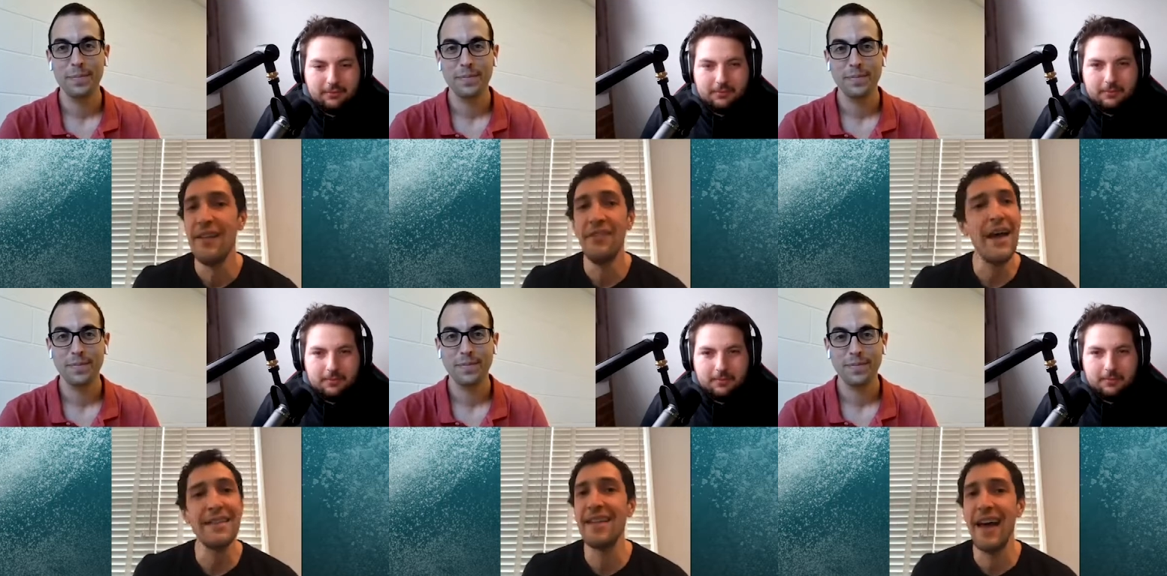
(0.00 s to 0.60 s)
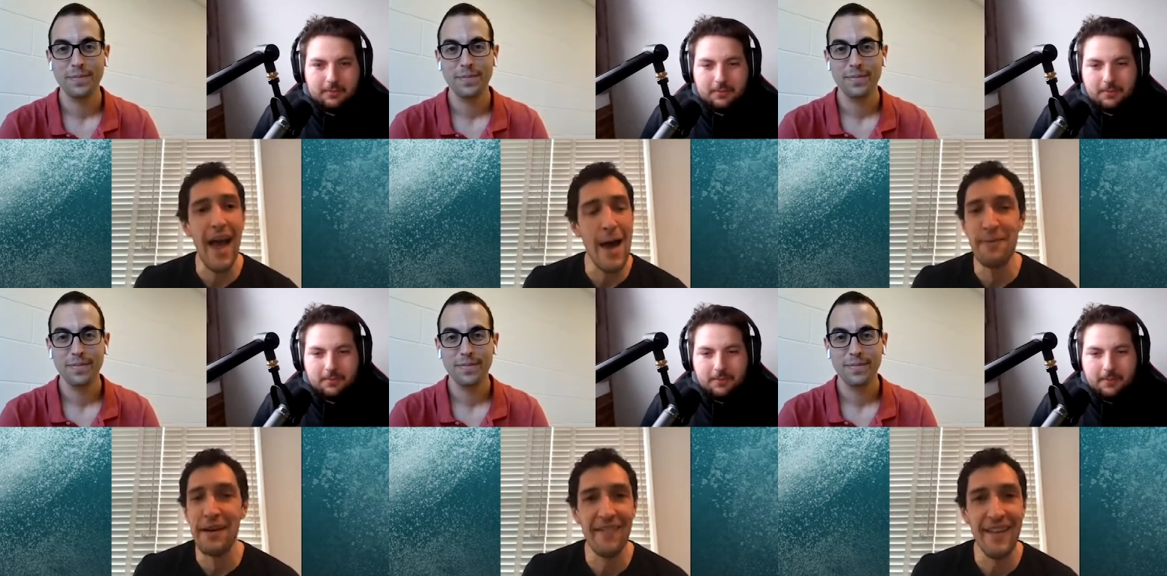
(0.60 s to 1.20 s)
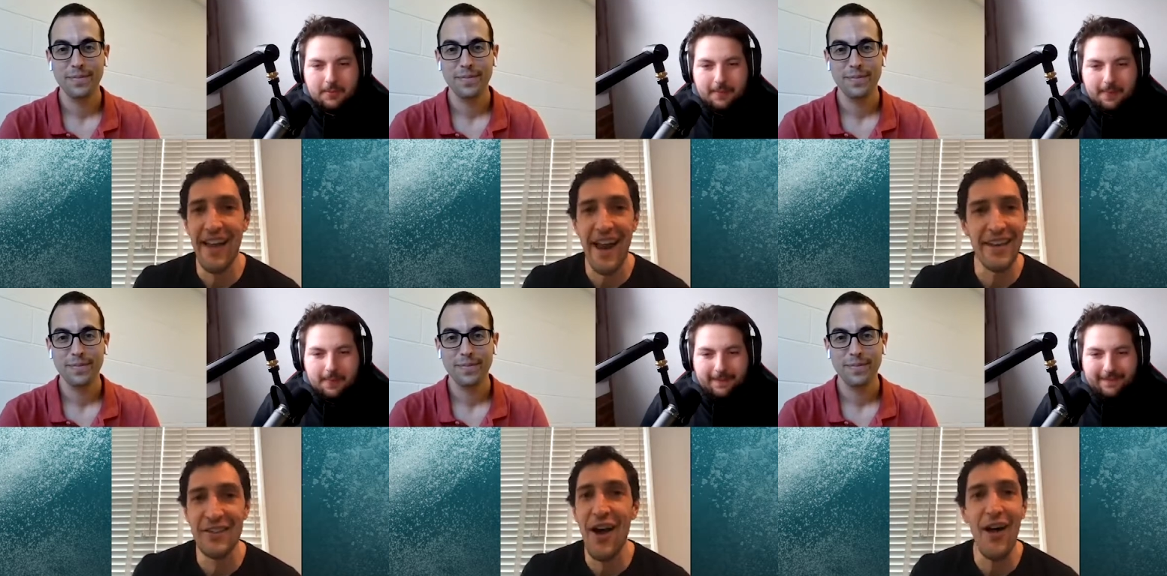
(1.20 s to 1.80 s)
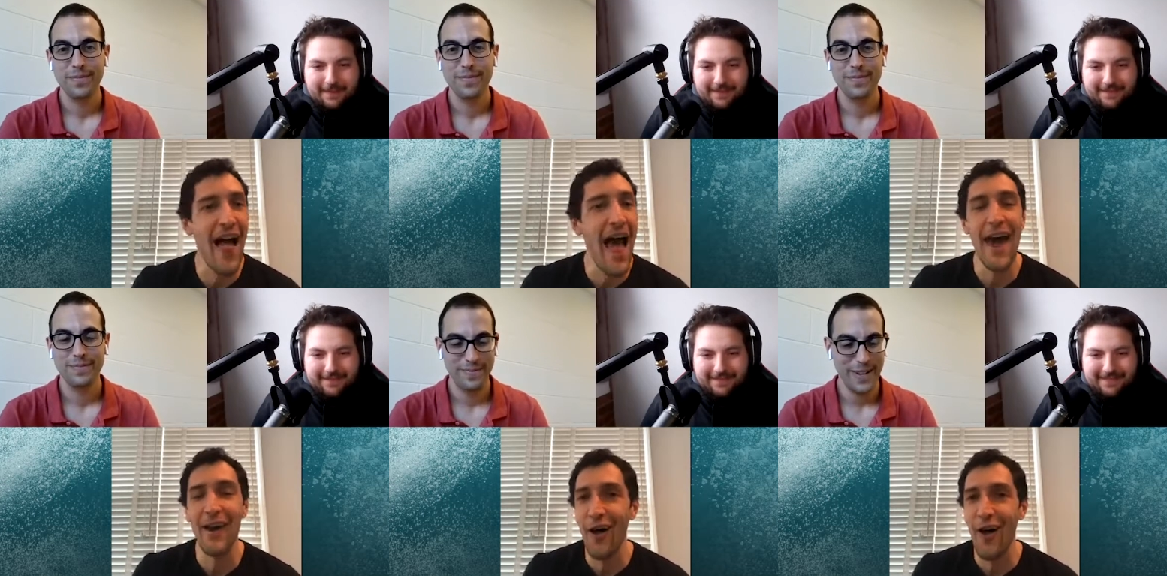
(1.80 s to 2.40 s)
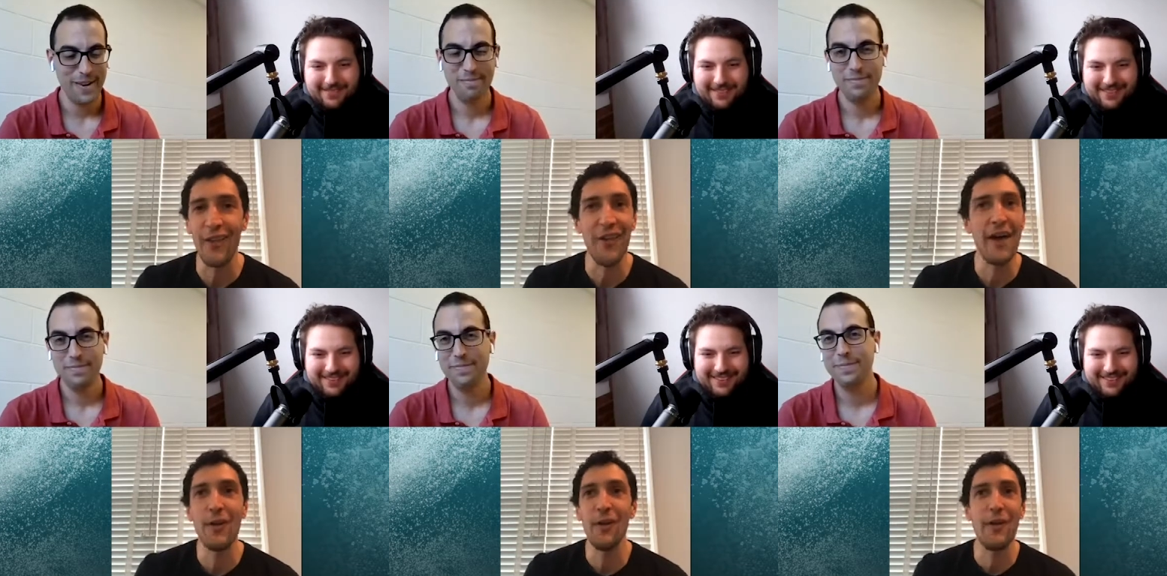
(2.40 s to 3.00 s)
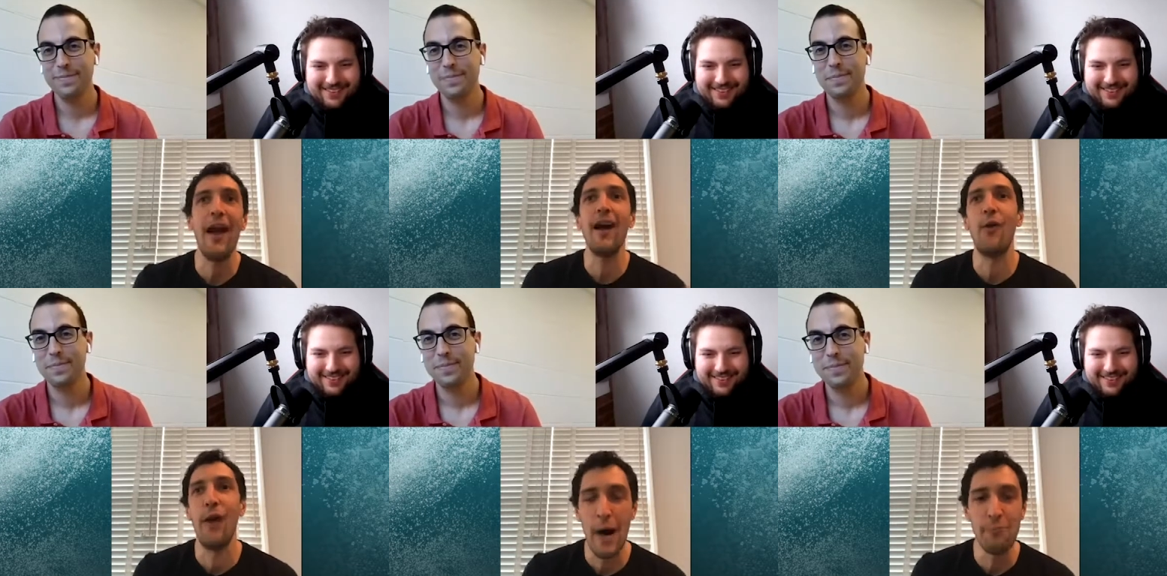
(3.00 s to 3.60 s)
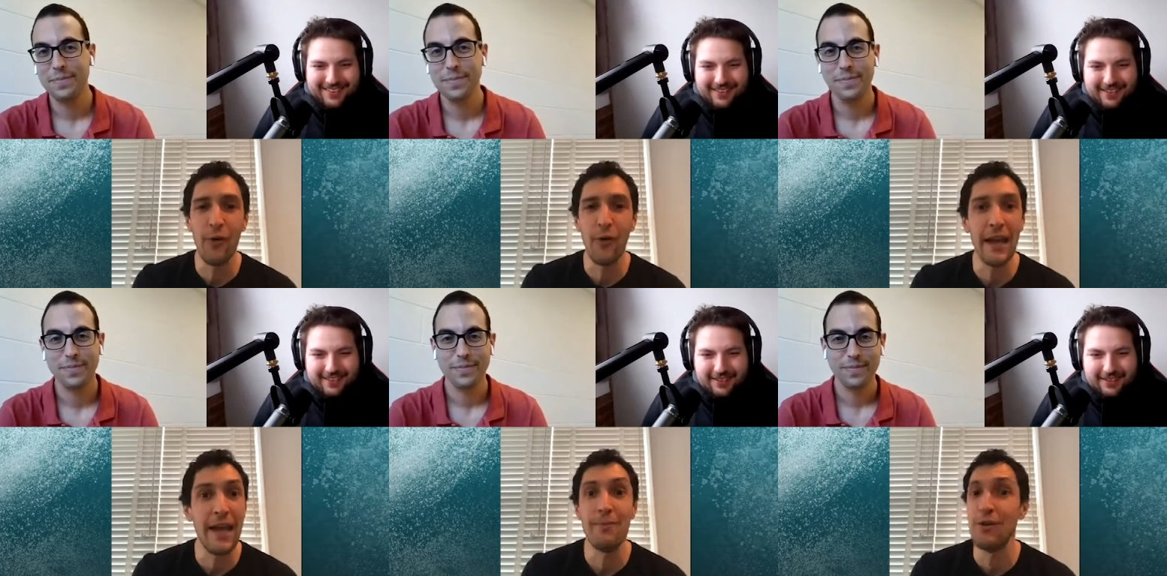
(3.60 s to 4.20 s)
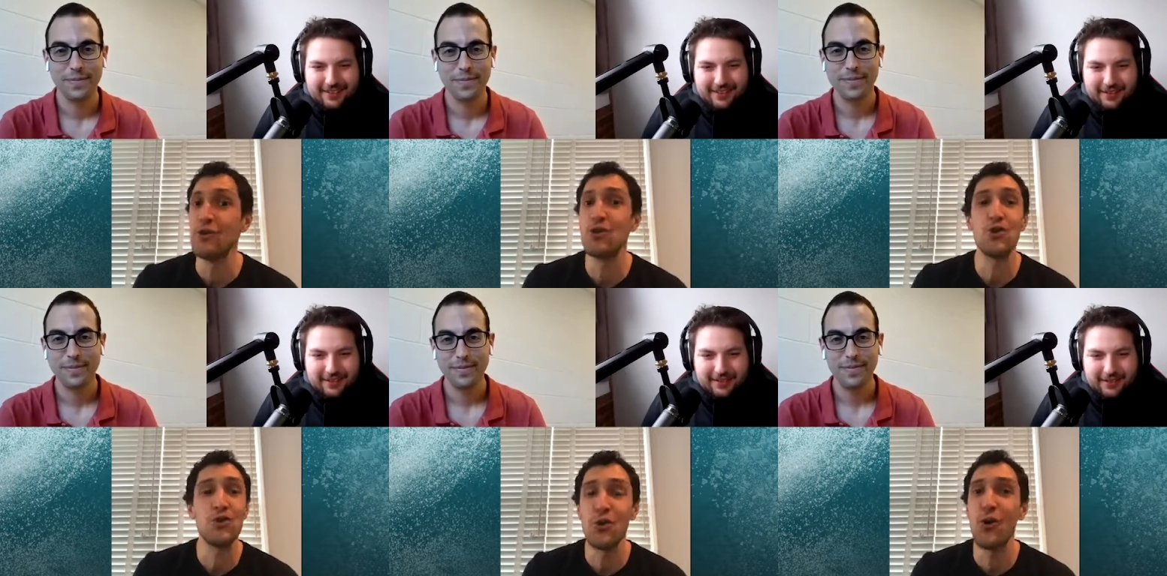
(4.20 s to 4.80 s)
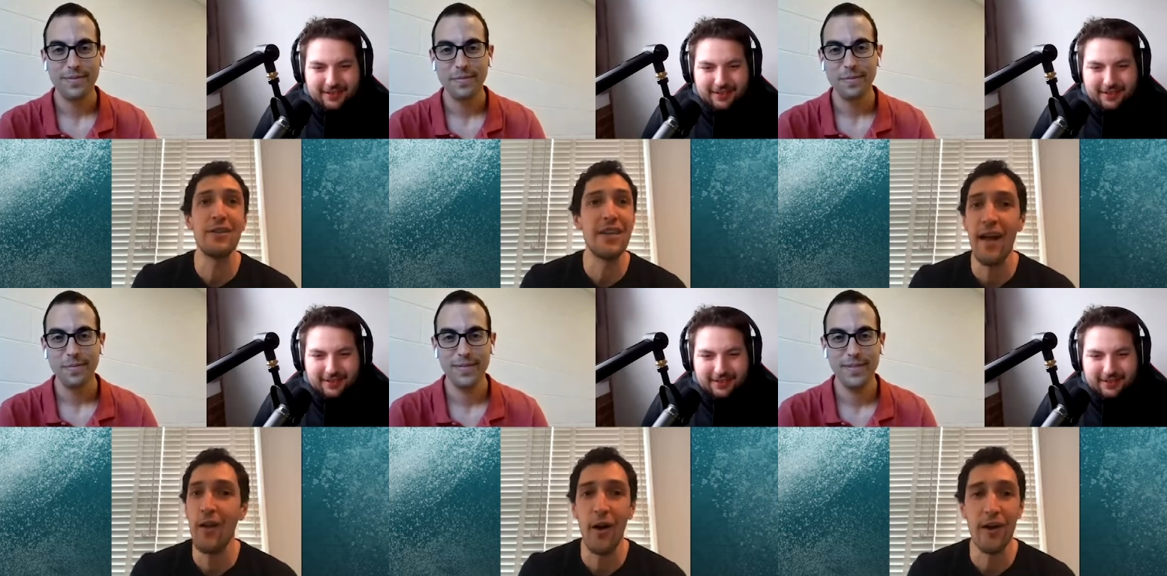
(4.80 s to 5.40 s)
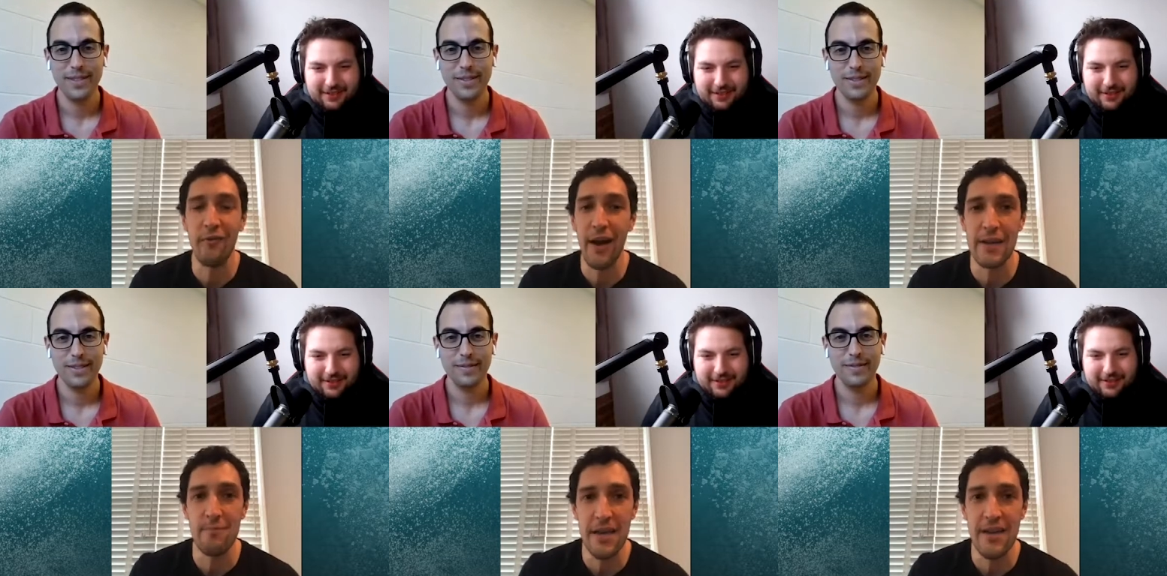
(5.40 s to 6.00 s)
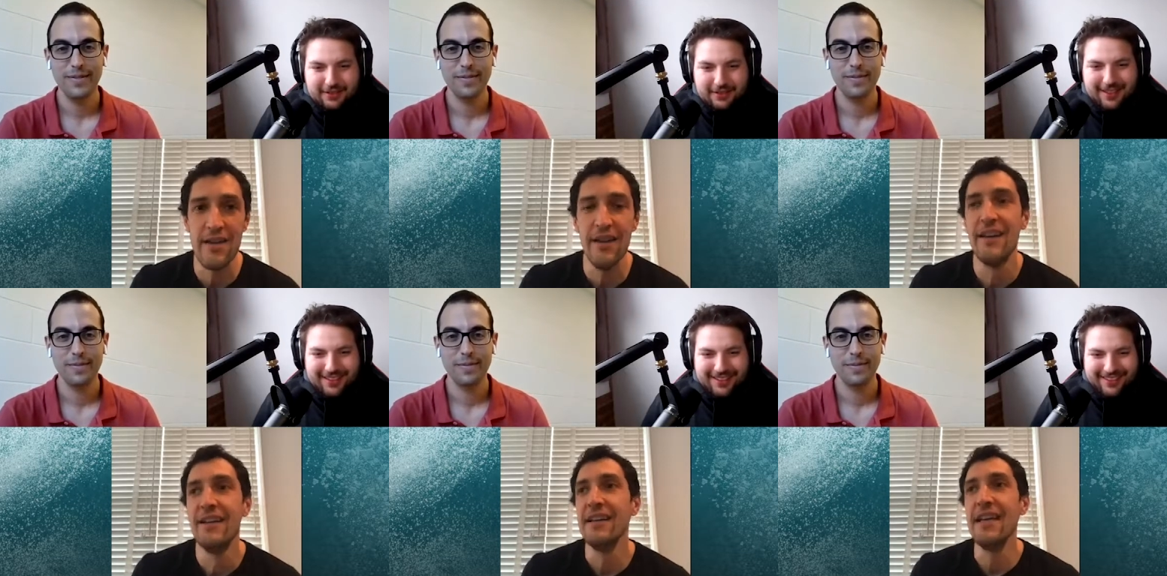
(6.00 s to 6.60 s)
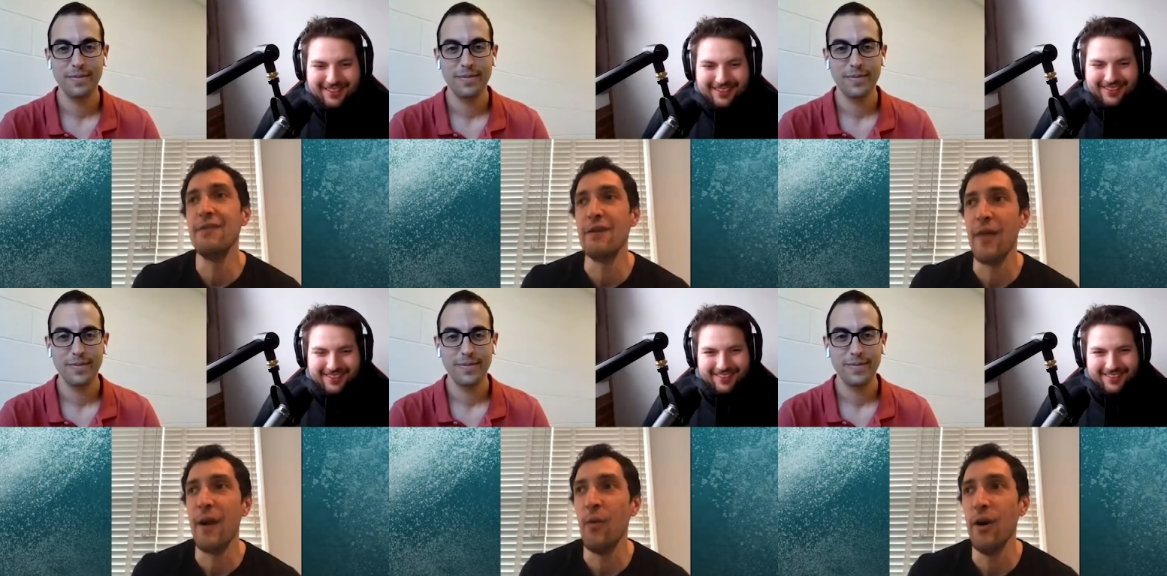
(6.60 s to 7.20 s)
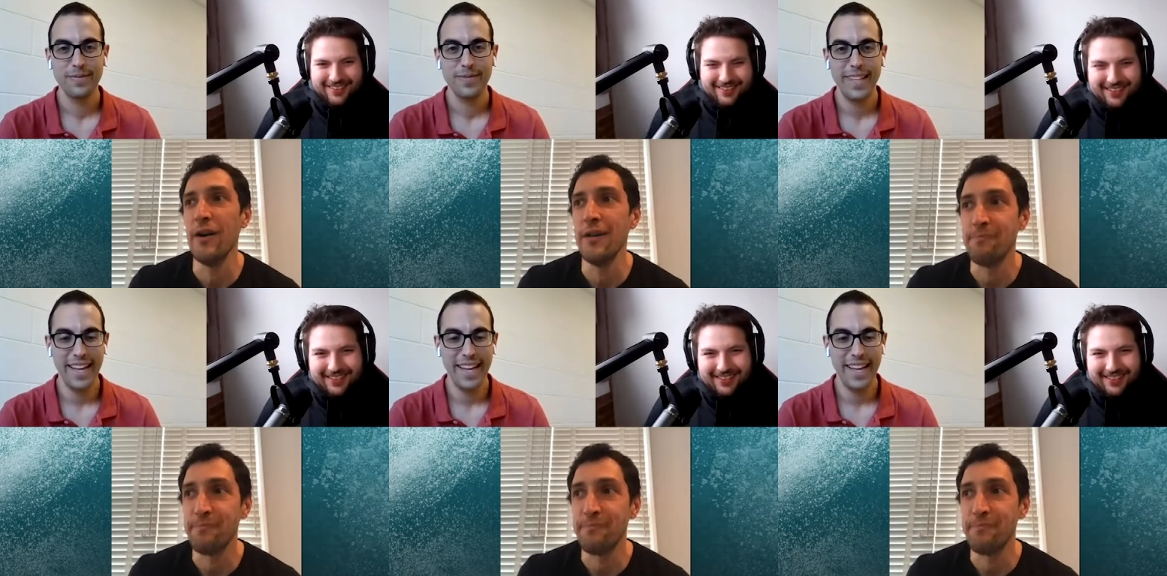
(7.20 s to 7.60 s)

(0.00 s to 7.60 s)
Speaker 1: That's not happening in the NHL at all. Not only are they not going out for the game, they sure as hell aren't inviting me, even if they were.